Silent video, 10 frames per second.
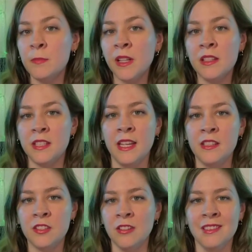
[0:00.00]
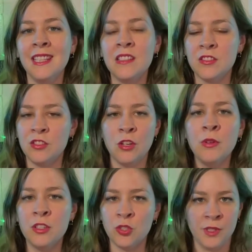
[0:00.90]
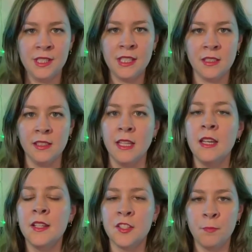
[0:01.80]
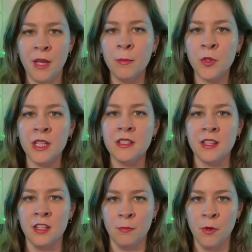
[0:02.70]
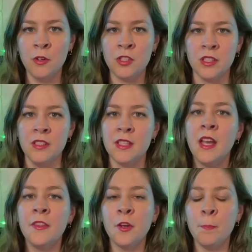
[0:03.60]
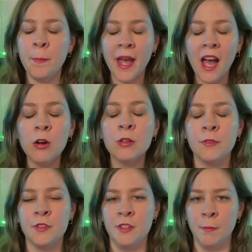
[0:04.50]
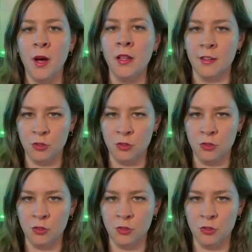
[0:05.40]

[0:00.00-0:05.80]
smell and taste are linked so intrinsically to memories and emotions, they're powerful symbolic